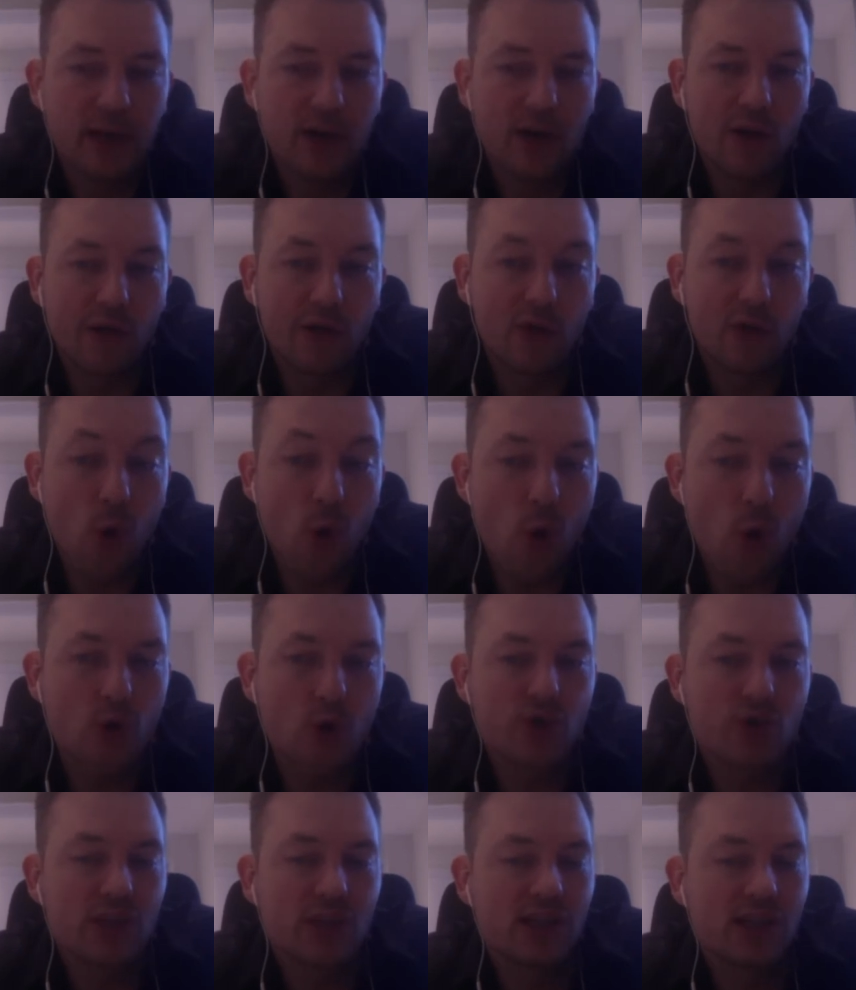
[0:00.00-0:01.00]
Of
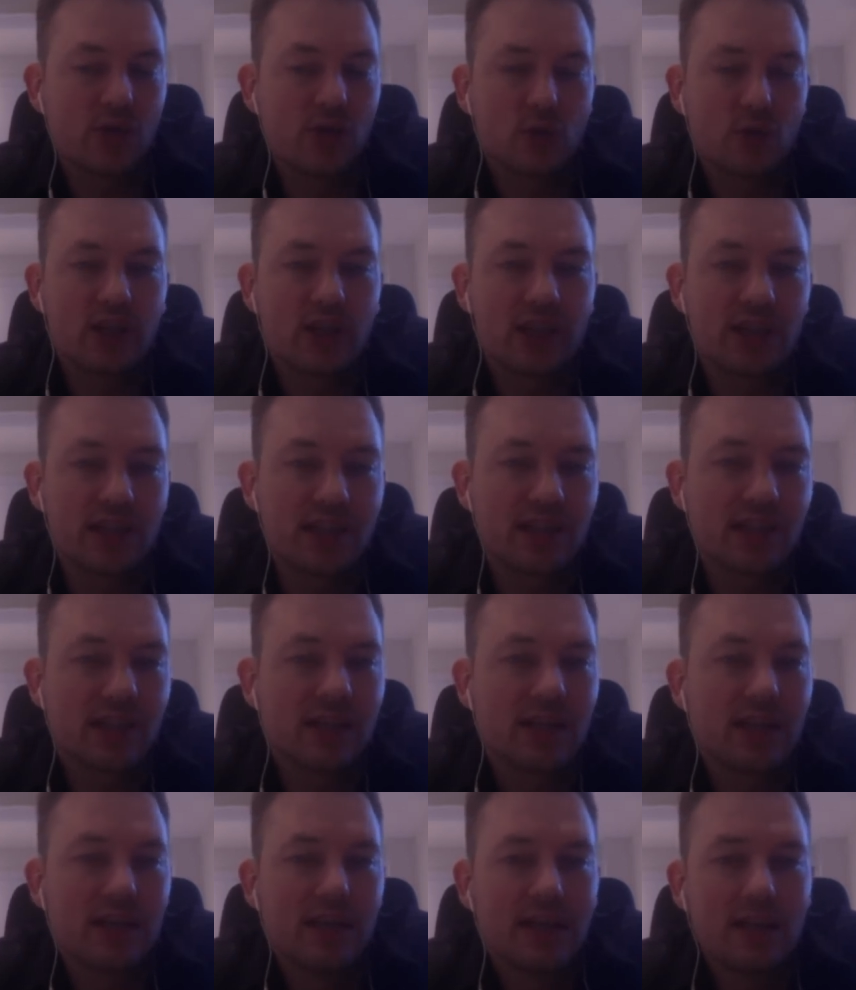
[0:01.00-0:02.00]
course, it's only guessing,
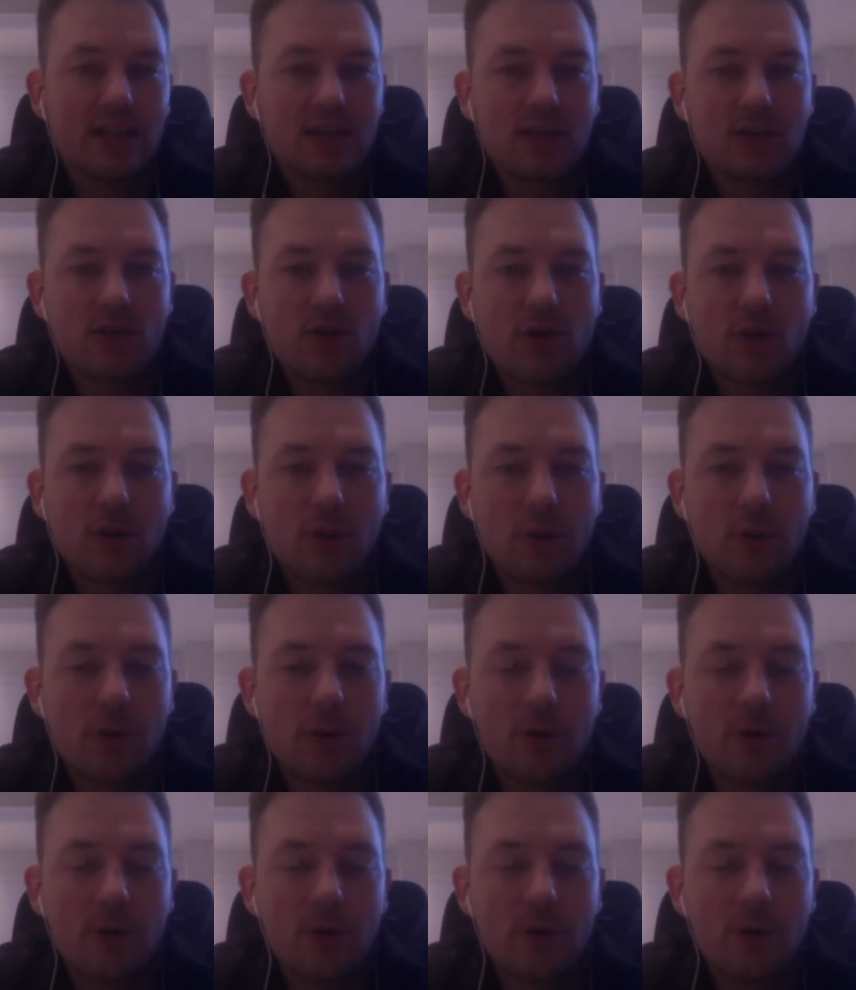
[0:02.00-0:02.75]
so